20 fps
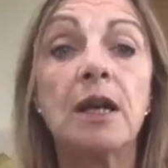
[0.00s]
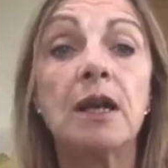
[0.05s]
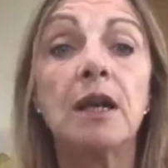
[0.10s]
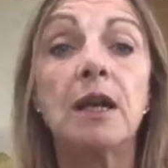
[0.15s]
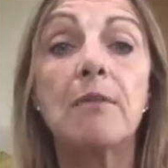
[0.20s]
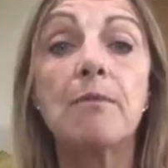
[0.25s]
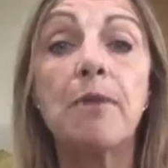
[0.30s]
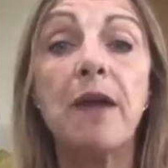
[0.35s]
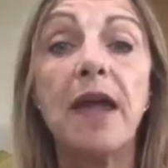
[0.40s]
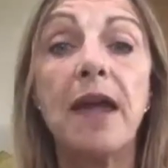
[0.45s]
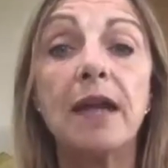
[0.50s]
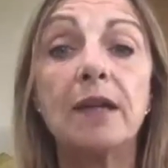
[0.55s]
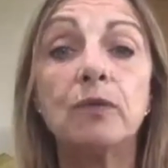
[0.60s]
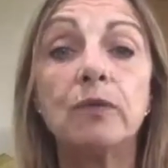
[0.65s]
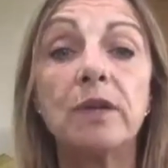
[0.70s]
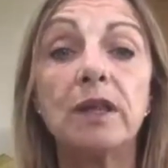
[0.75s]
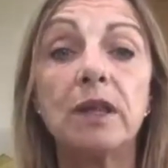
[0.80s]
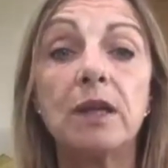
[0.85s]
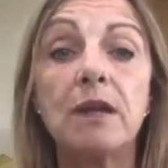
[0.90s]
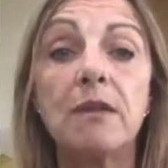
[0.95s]
compared
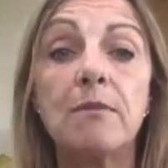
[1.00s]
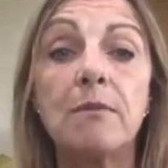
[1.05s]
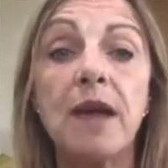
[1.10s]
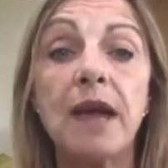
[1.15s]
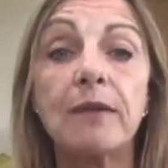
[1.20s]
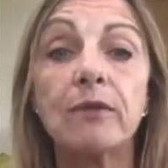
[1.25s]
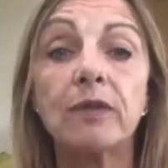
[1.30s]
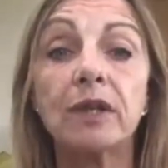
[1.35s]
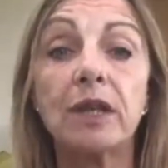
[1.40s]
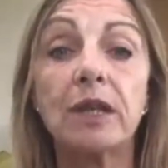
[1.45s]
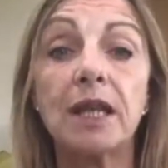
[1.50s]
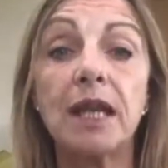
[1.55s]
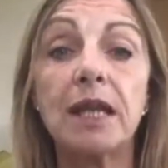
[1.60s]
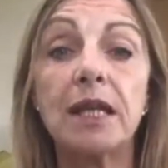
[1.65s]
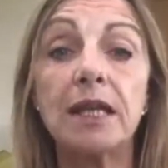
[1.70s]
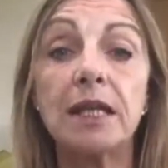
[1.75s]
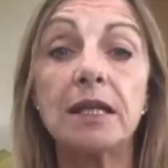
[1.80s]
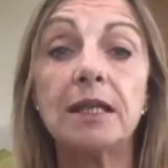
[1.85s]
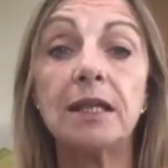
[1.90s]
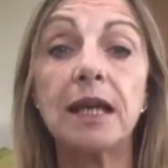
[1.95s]
with the amount that they
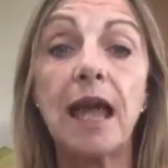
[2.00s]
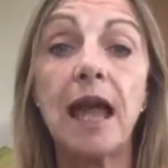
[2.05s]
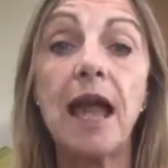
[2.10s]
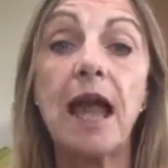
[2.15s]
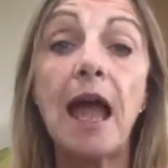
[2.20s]
need to